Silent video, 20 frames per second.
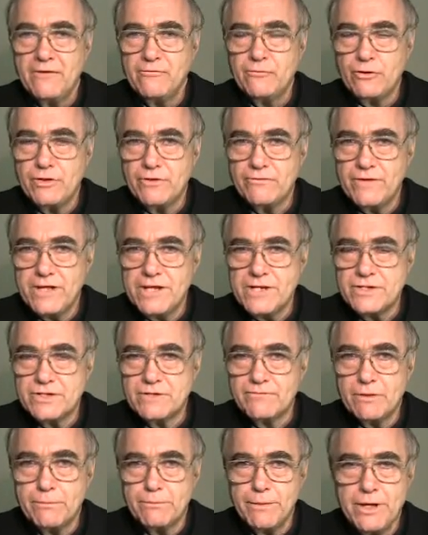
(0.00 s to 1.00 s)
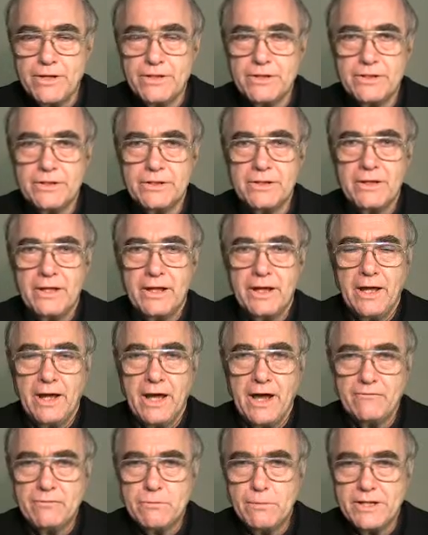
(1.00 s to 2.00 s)
for the feast of the birth
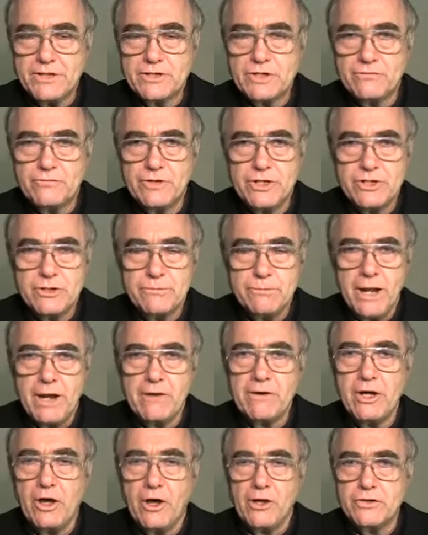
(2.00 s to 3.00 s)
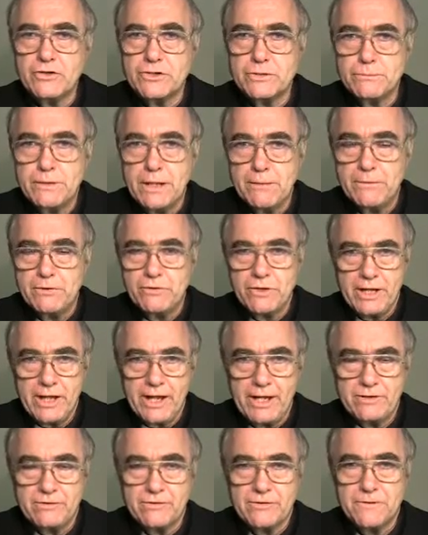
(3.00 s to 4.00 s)
of the Blessed Virgin Mary on September the
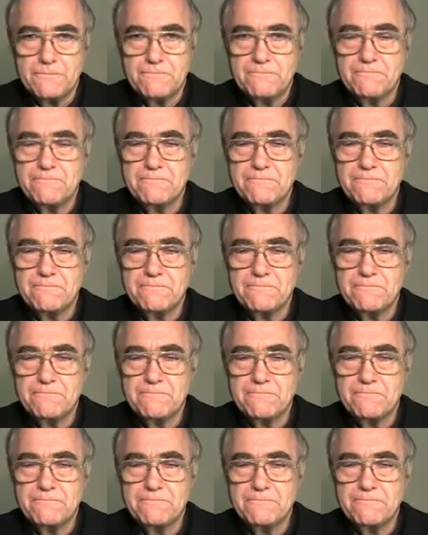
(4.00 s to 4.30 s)
8th.